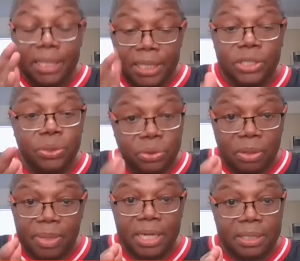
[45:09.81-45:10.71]
Get you
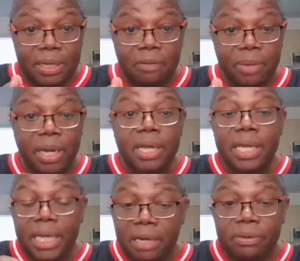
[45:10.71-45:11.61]
some of that stuff, man.
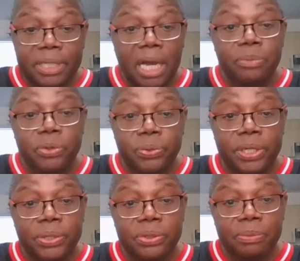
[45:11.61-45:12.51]
Every time you
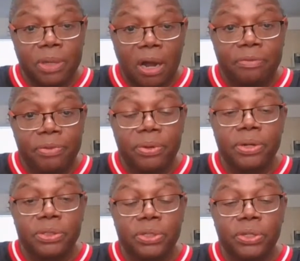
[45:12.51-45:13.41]
drink you some coffee
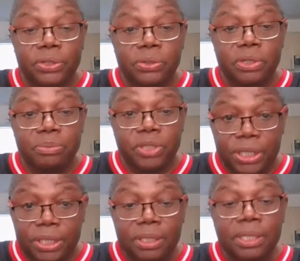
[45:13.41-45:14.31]
or you drink you some
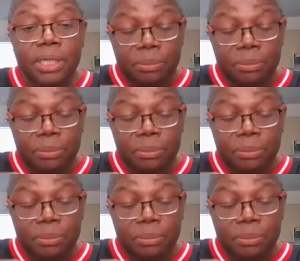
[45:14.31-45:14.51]
tea,